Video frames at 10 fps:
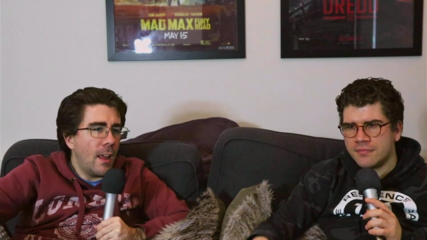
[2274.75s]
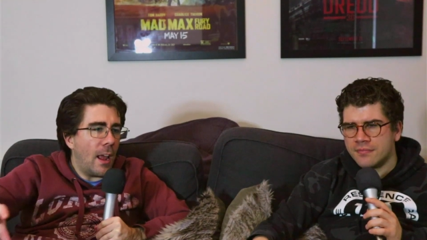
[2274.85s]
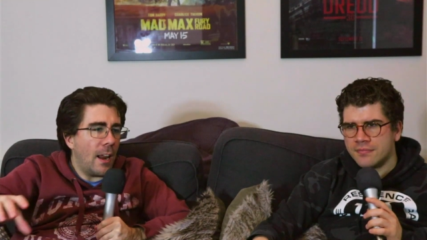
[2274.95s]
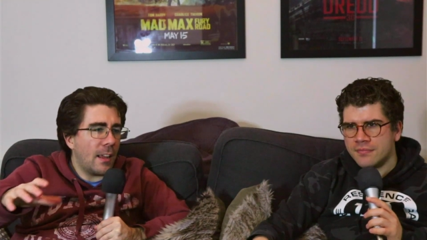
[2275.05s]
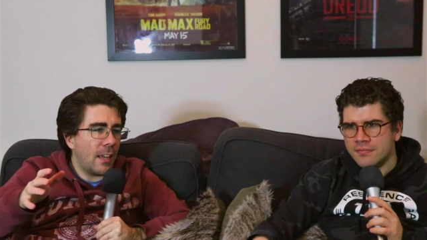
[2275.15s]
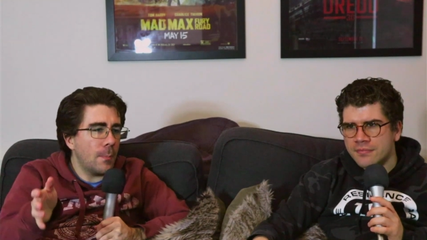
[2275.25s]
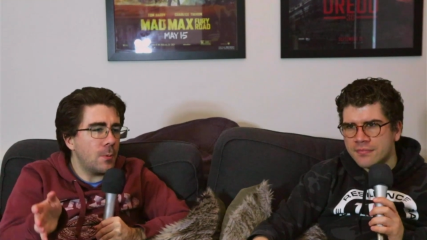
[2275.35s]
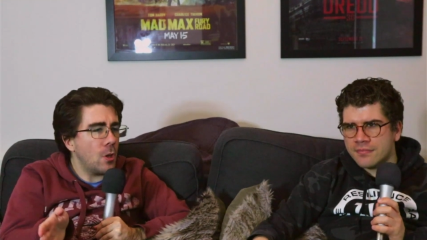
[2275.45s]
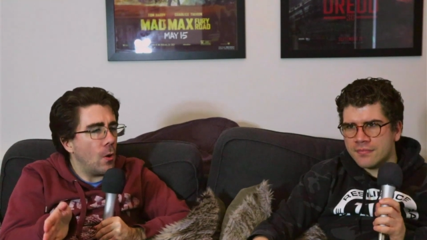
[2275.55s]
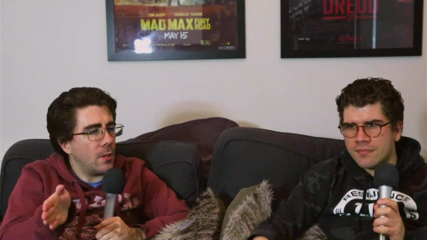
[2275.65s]
Speaker 1: And it keeps
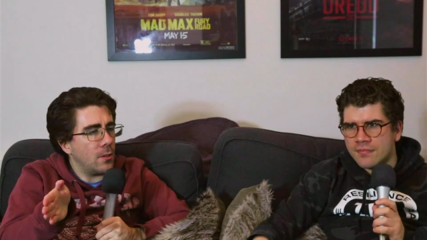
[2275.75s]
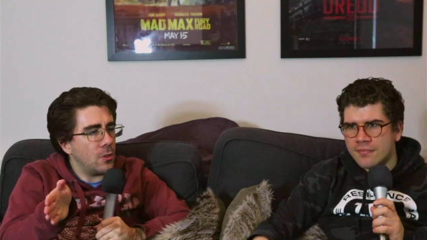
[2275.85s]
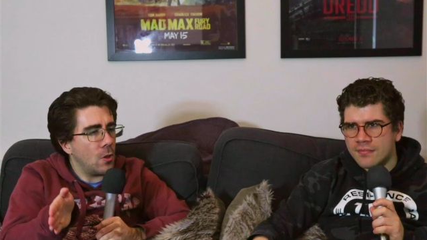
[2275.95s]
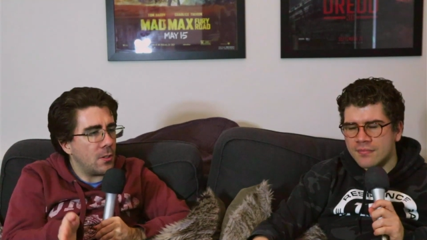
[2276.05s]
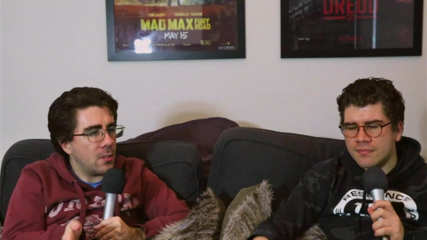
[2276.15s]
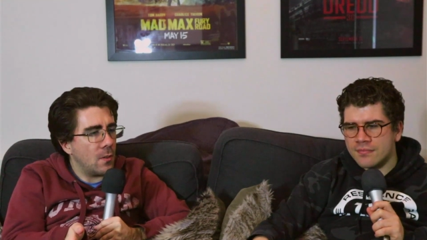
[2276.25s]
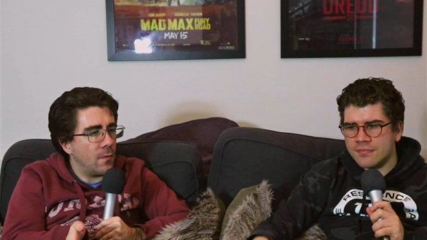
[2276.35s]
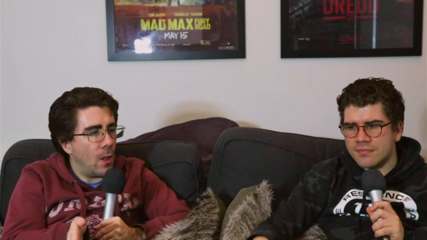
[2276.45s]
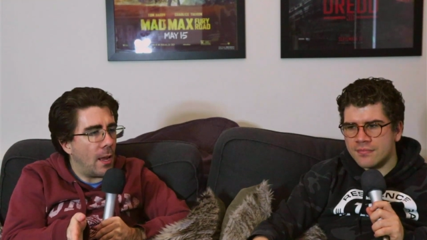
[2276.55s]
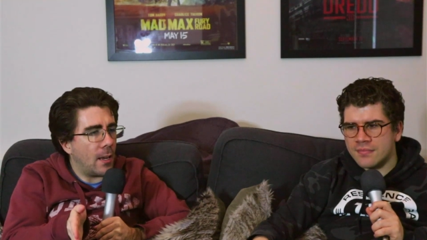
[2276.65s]
showing shots of
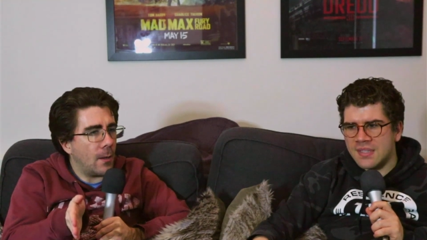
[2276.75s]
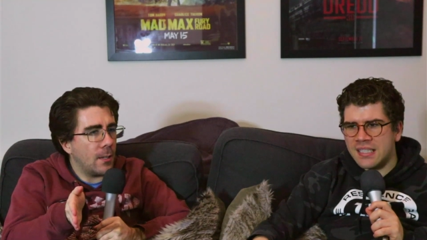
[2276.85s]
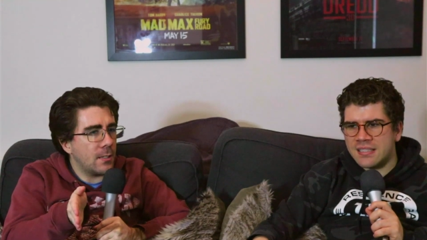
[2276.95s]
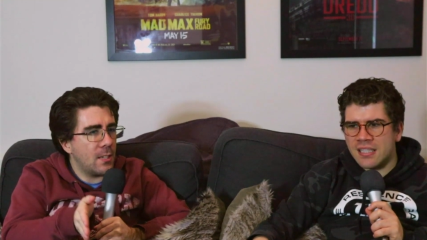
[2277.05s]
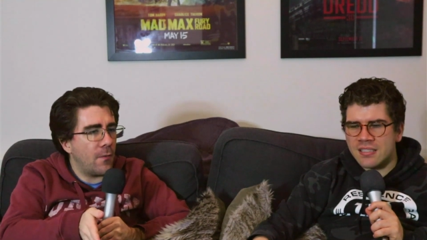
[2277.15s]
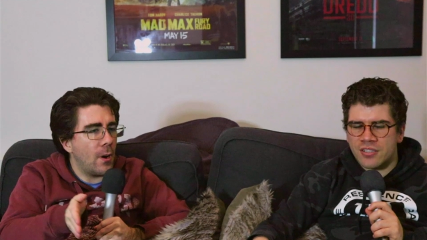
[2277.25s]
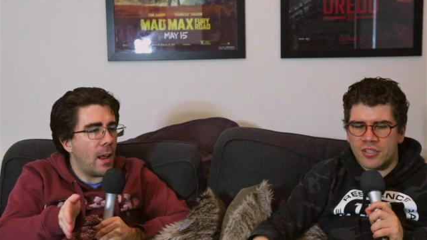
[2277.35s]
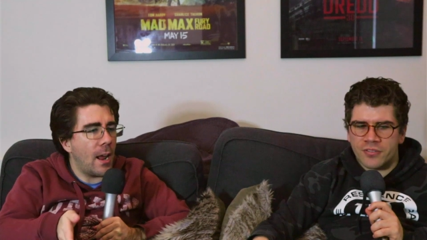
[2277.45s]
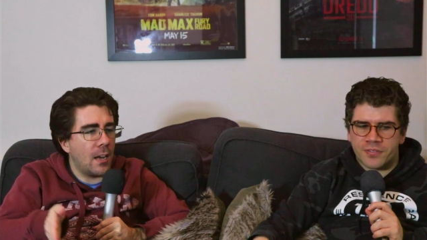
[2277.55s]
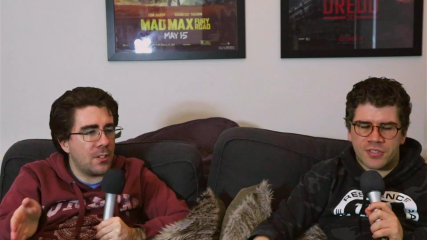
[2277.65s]
like it does different go
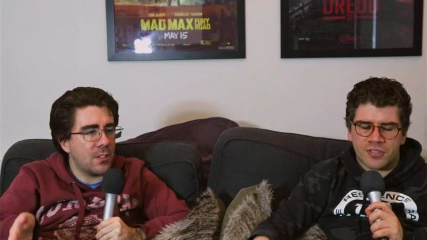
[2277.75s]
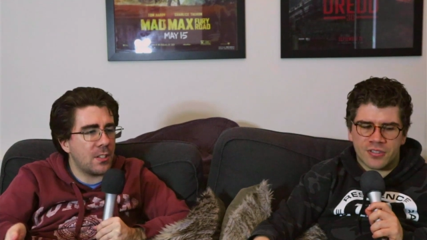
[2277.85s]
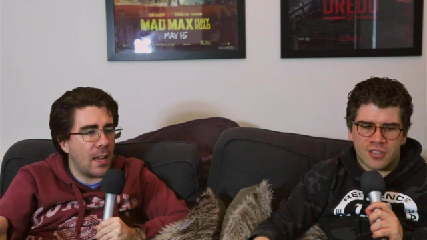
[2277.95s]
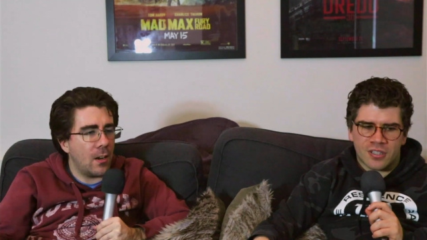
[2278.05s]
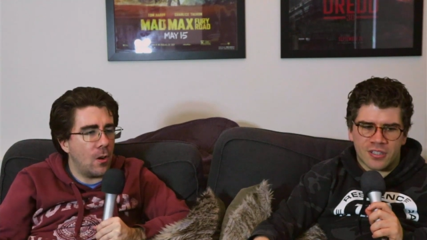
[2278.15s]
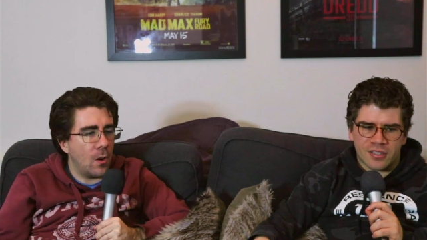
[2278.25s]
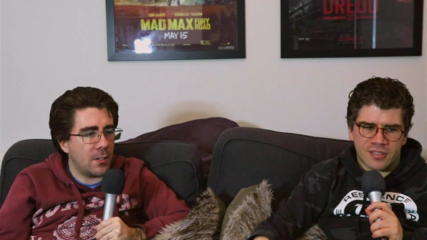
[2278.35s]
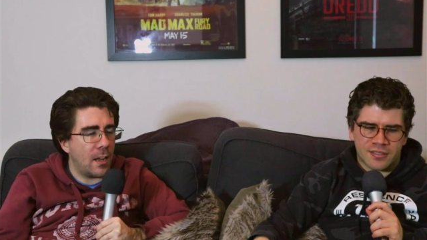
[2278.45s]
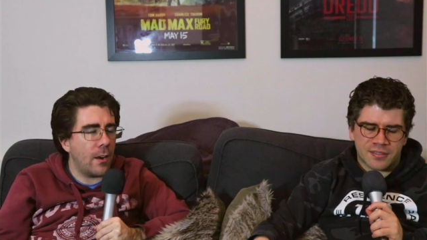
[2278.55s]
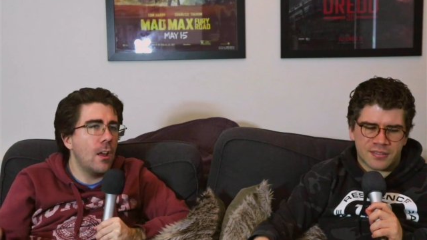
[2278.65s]
houses for too get long. knocked
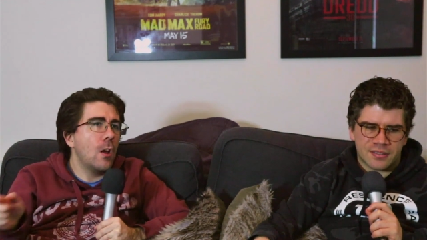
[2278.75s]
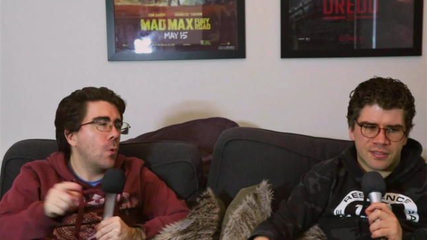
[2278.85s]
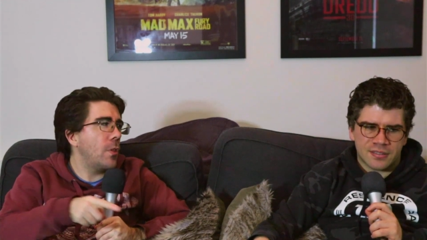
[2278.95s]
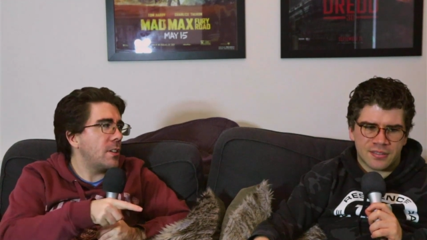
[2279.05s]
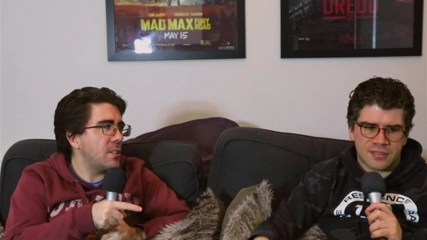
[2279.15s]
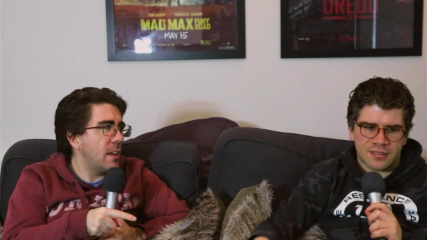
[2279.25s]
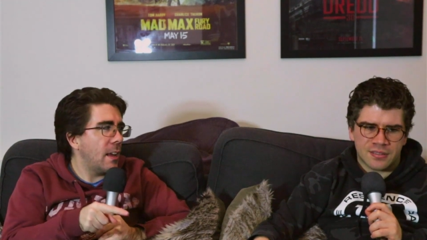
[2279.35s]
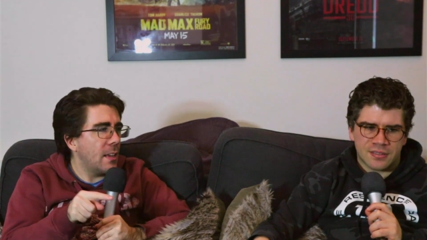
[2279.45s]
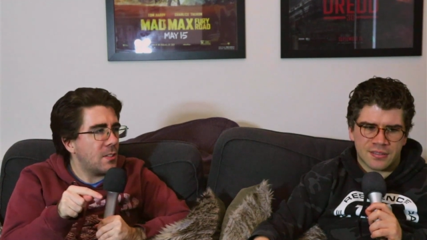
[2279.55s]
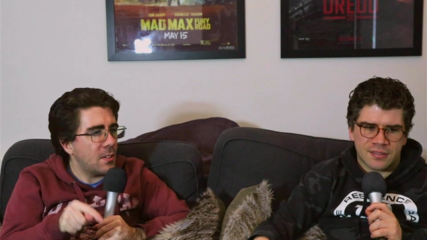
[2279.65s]
down. Well, that's the thing.
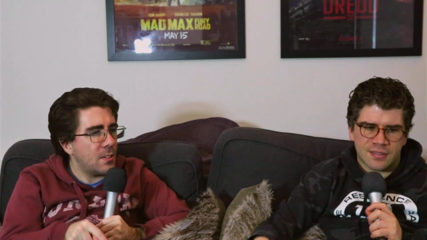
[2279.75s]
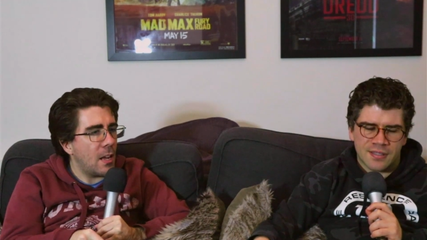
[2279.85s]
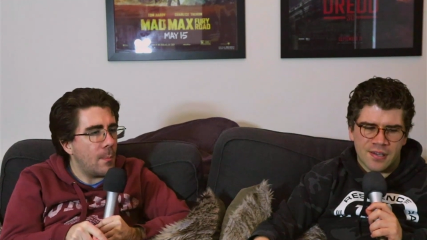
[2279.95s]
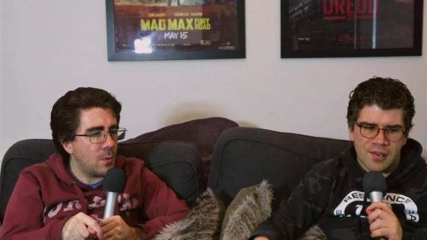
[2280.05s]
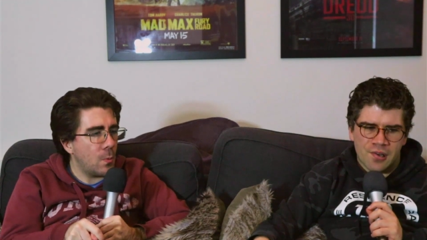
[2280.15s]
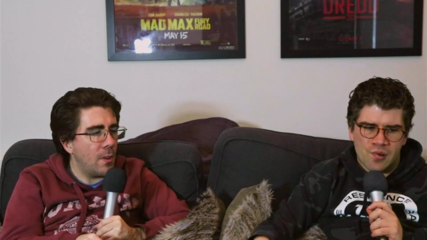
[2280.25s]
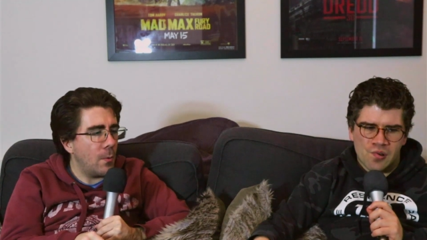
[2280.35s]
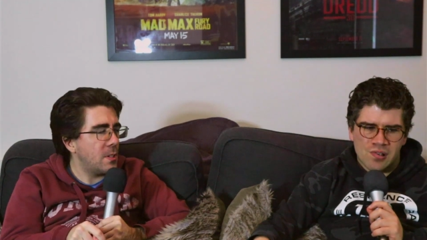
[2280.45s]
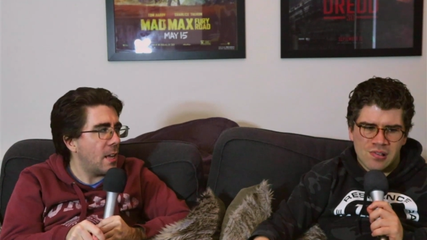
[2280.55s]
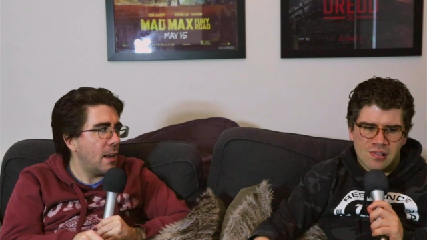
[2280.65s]
It's the same as when it
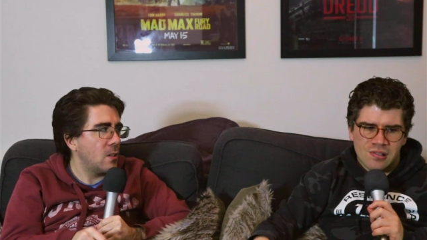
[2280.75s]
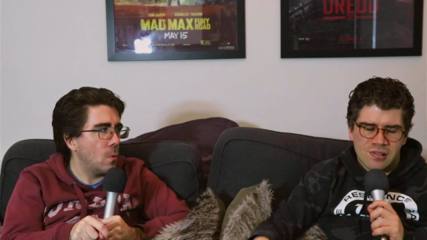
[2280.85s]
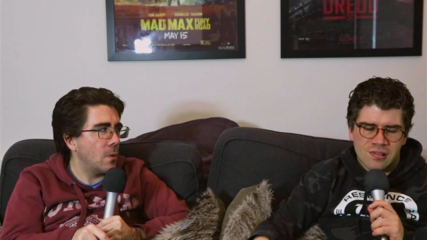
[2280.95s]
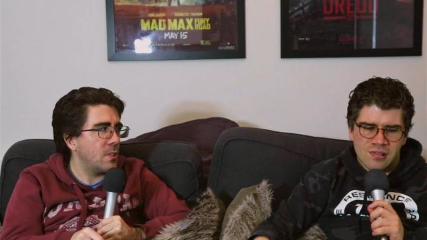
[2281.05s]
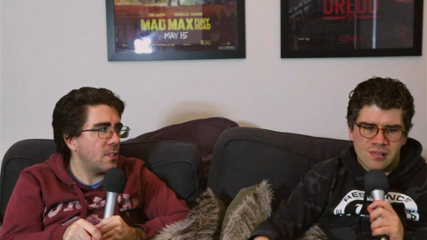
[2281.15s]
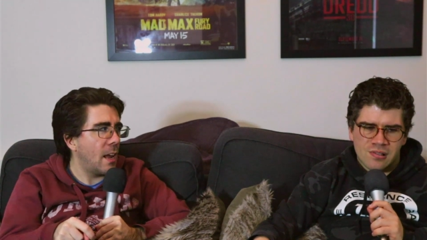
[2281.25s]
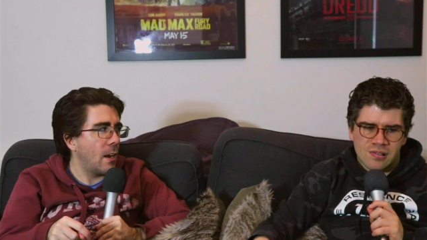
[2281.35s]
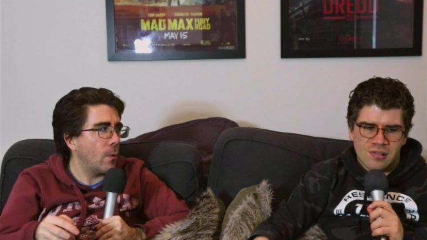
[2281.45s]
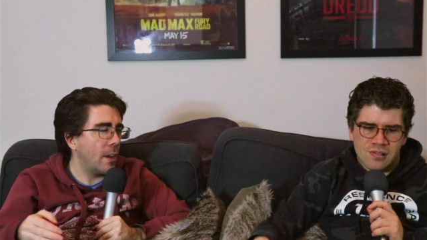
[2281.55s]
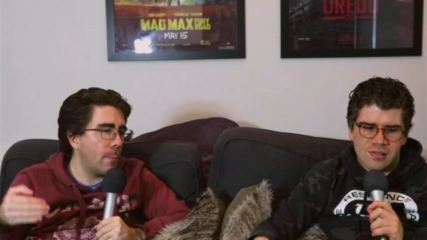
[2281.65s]
was heading towards the tanker
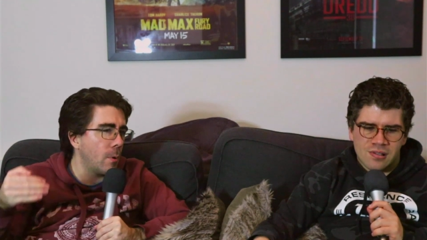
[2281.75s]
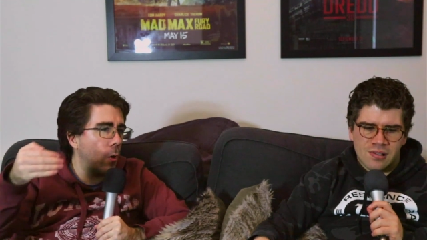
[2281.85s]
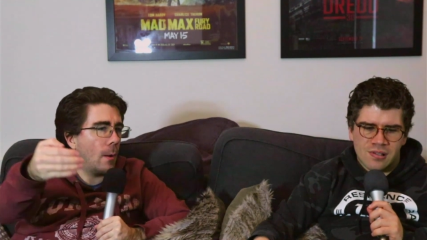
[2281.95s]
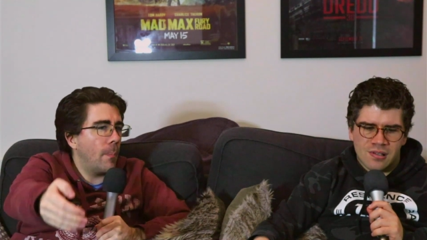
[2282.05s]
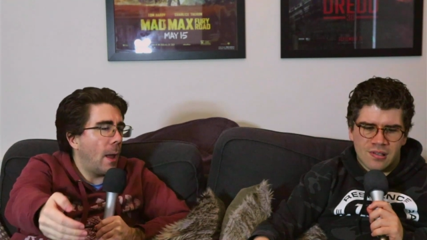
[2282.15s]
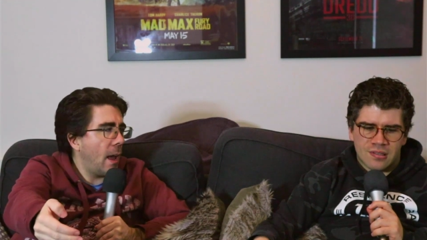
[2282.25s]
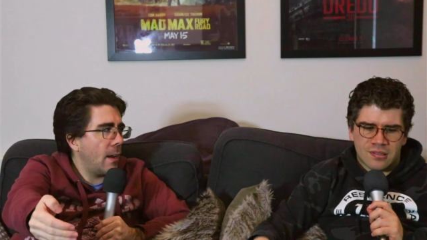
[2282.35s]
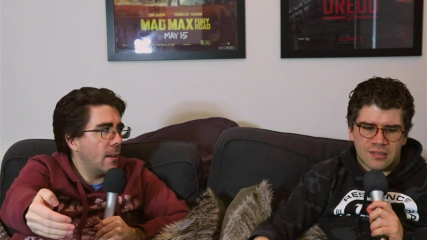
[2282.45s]
and it kept going back.